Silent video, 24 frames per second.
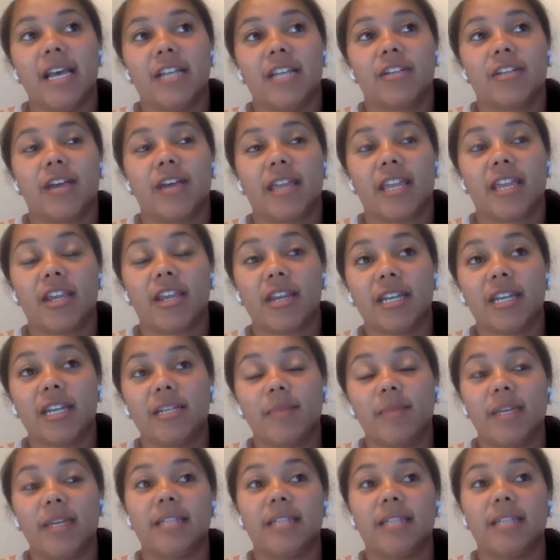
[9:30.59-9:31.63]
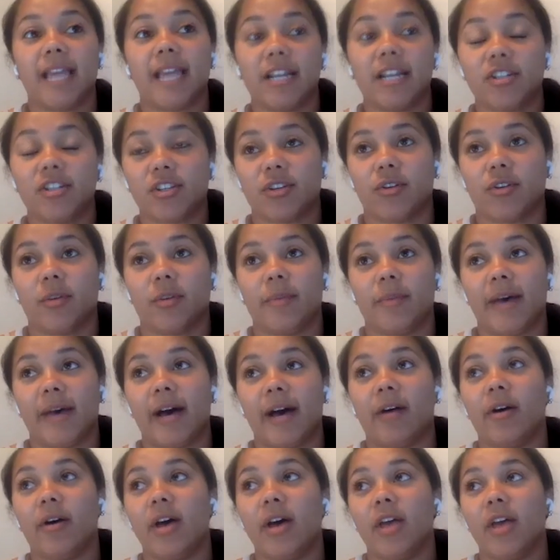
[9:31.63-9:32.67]
So I think you need to be intentional
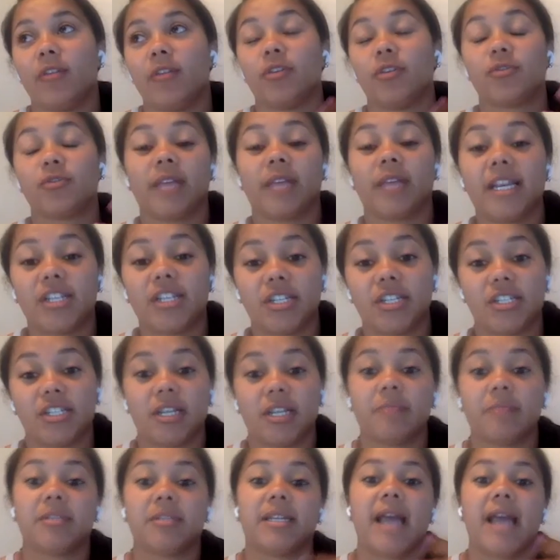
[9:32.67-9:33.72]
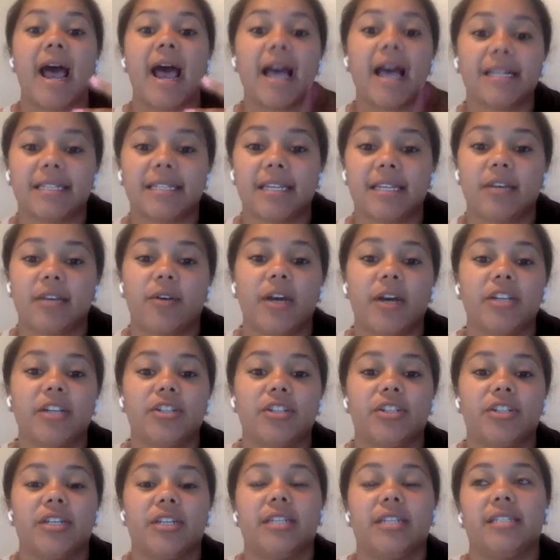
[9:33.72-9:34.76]
about those relationships and asking
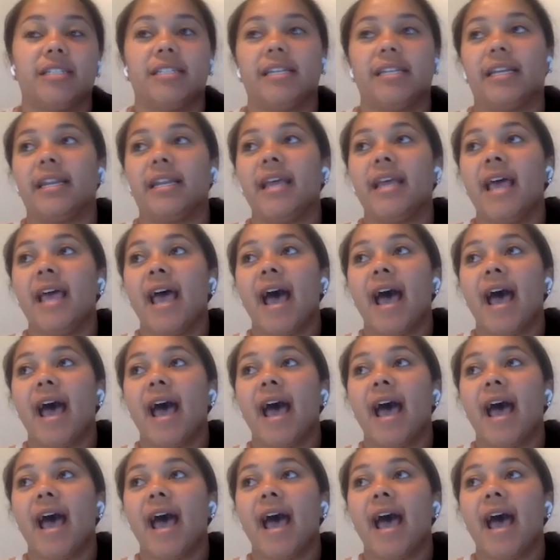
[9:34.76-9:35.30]
questions and